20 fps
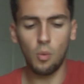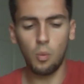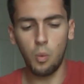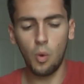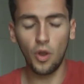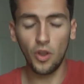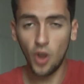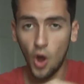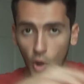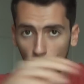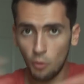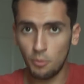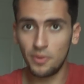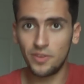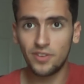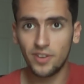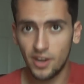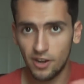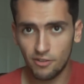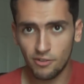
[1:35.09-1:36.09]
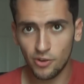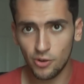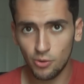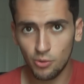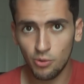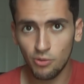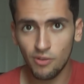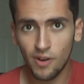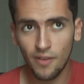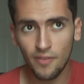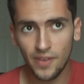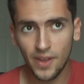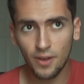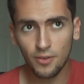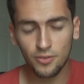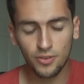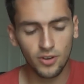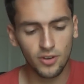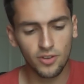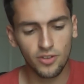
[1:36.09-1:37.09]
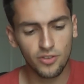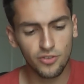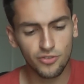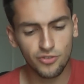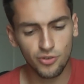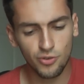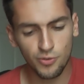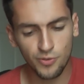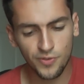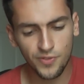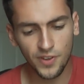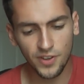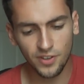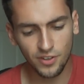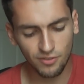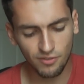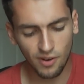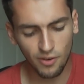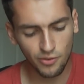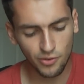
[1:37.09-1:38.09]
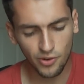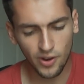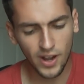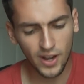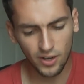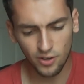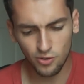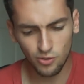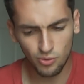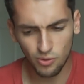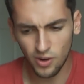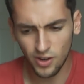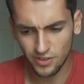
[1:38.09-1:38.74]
one whole material around the outside of the shoe fitting around your ankle,